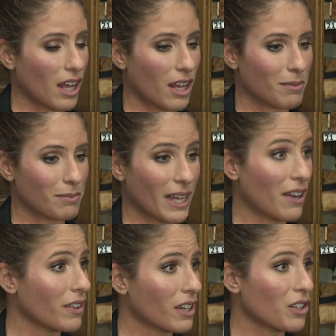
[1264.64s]
um,
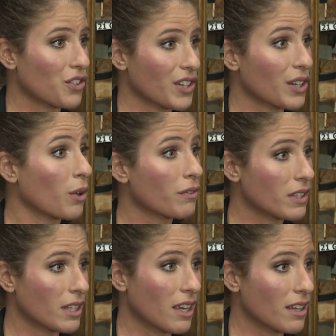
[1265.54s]
here in the country or
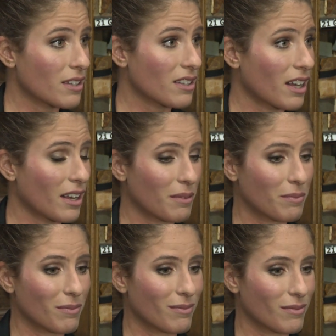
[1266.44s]
overseas,
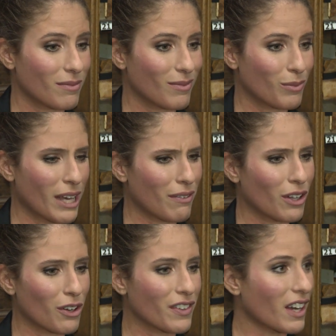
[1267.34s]
um, we have a
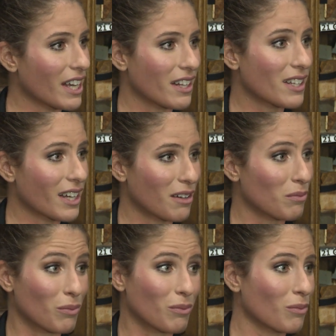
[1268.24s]
lot of young kids that
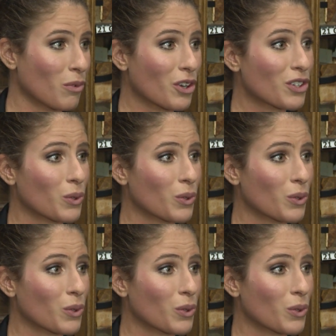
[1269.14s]
come watch